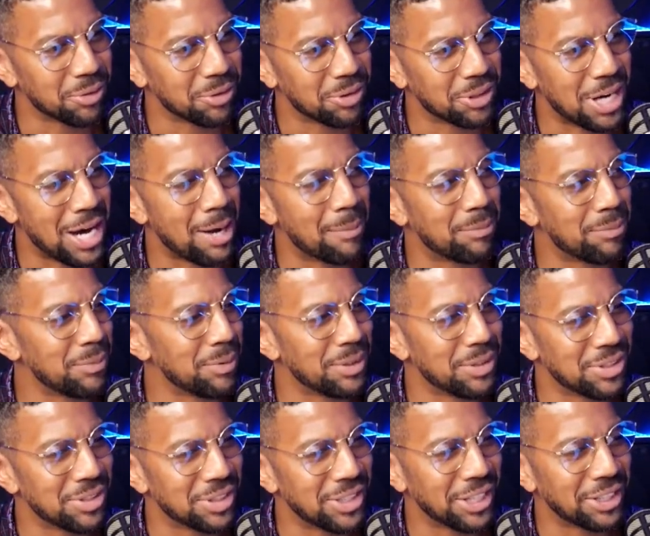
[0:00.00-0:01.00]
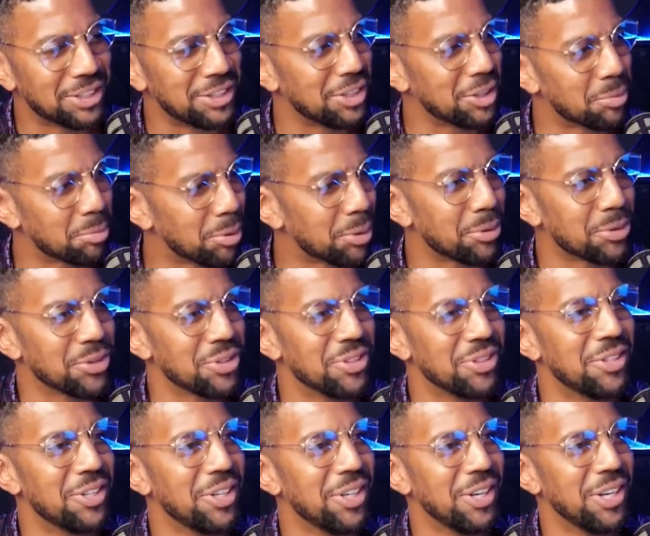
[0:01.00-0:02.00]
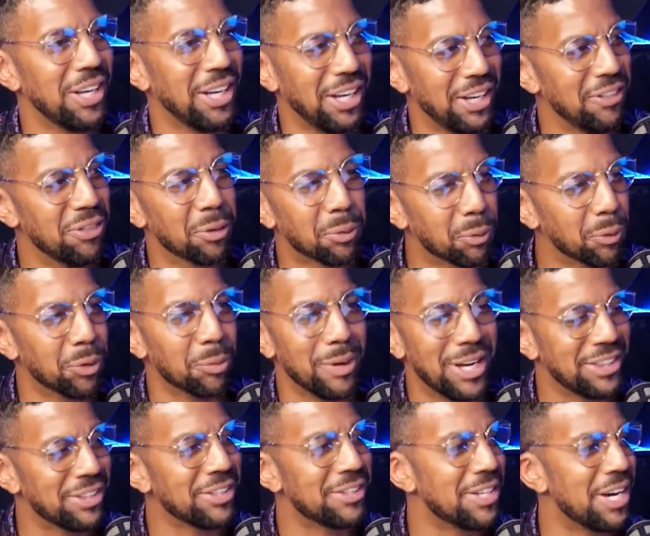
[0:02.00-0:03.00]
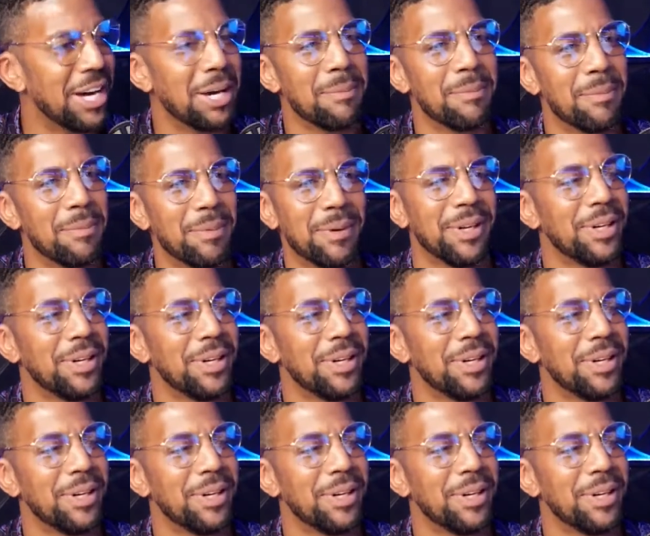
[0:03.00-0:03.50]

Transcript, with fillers: top sexiest person in the room at the time.